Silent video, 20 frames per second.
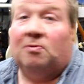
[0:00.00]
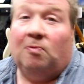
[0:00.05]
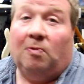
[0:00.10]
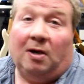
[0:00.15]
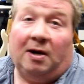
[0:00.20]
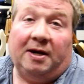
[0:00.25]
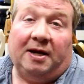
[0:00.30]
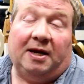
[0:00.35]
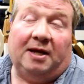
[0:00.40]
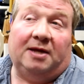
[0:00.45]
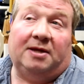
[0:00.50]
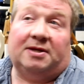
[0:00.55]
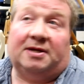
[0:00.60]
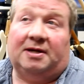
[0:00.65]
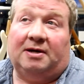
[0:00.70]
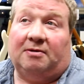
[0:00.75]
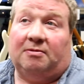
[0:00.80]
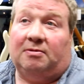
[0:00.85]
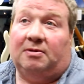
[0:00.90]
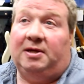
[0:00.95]
One is,
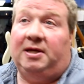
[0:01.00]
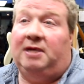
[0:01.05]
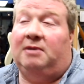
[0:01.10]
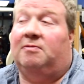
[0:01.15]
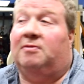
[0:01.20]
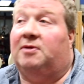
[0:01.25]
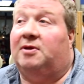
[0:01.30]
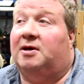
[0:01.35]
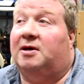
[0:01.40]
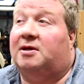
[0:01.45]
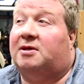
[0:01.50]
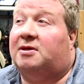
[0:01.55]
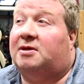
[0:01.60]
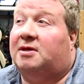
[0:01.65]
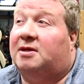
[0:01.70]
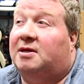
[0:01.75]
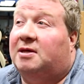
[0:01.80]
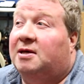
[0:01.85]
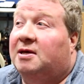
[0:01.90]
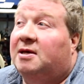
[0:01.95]
and I'll lead with
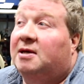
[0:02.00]
this,